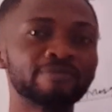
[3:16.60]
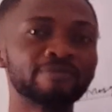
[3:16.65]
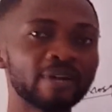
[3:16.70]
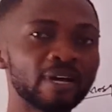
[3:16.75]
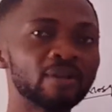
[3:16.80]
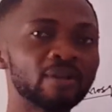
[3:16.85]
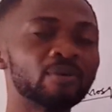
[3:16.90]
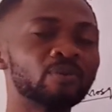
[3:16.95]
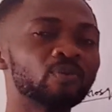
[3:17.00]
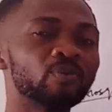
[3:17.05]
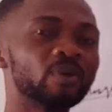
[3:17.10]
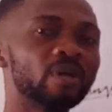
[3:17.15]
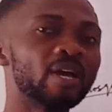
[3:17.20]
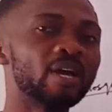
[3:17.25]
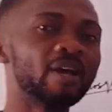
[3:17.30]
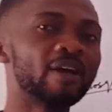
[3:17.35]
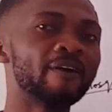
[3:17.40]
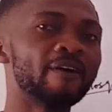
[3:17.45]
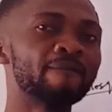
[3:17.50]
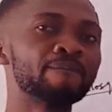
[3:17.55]
phylum
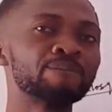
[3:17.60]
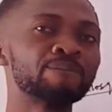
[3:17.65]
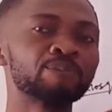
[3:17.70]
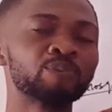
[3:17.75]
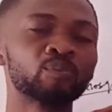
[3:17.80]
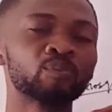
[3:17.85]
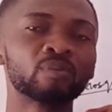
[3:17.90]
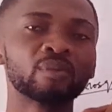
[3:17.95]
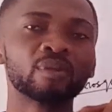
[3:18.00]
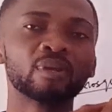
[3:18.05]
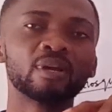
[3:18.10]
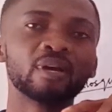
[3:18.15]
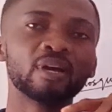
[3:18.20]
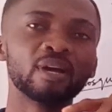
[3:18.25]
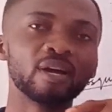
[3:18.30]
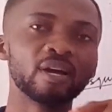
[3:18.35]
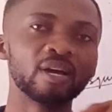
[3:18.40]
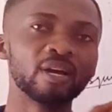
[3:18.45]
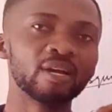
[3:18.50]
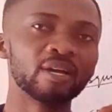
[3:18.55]
where
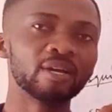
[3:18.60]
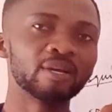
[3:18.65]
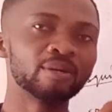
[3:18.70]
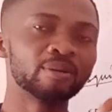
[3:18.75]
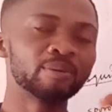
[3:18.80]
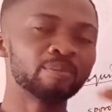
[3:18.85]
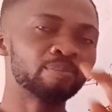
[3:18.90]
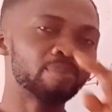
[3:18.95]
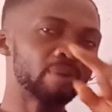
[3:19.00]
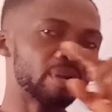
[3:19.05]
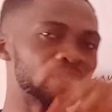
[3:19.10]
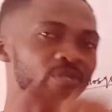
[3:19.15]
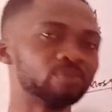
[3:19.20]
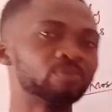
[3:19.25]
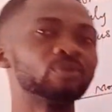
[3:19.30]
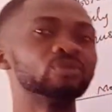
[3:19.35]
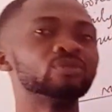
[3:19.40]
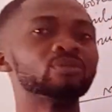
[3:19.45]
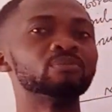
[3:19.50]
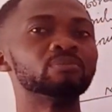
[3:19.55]

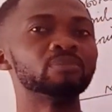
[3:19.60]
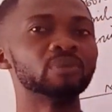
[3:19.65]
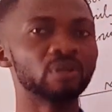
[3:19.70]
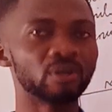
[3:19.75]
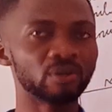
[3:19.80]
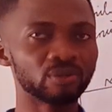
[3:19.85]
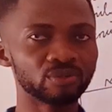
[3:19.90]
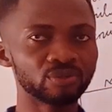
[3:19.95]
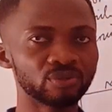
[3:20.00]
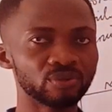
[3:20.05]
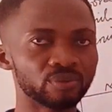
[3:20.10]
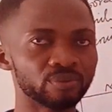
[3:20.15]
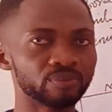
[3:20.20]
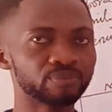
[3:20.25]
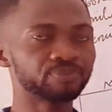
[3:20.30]
Plasmodium belongs to.